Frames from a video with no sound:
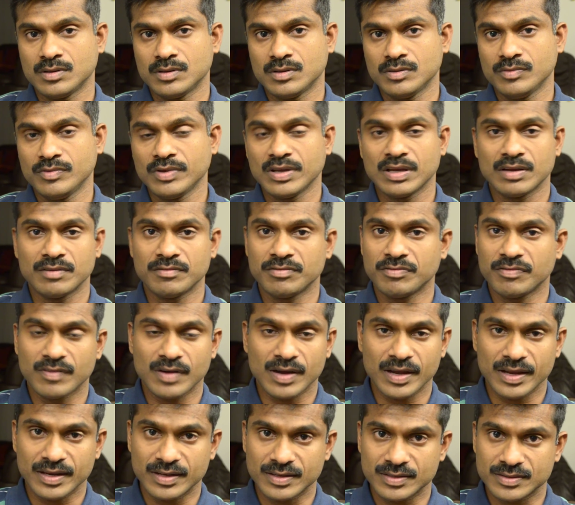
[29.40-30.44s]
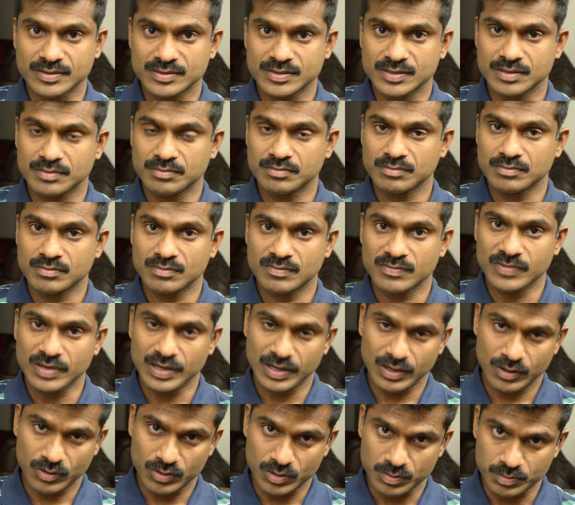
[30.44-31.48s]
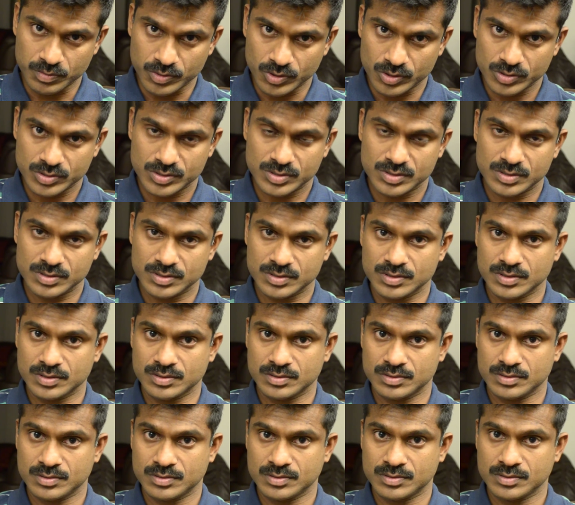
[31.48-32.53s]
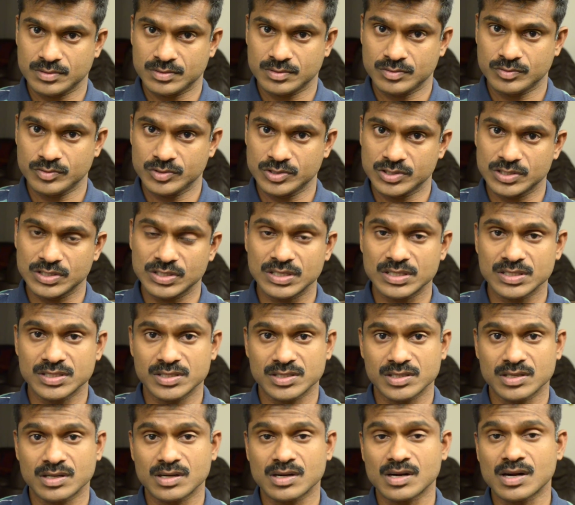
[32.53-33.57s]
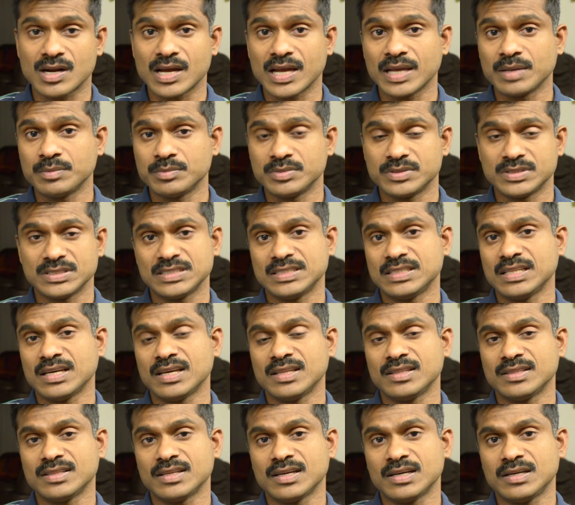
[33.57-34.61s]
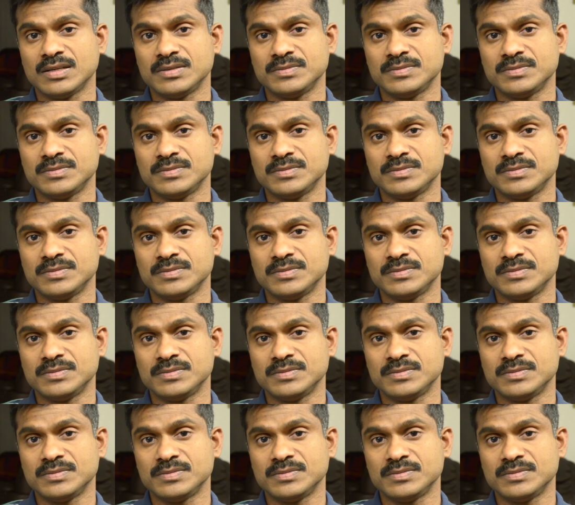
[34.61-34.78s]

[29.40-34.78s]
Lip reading: We can find some very good books which describe Siddhanta.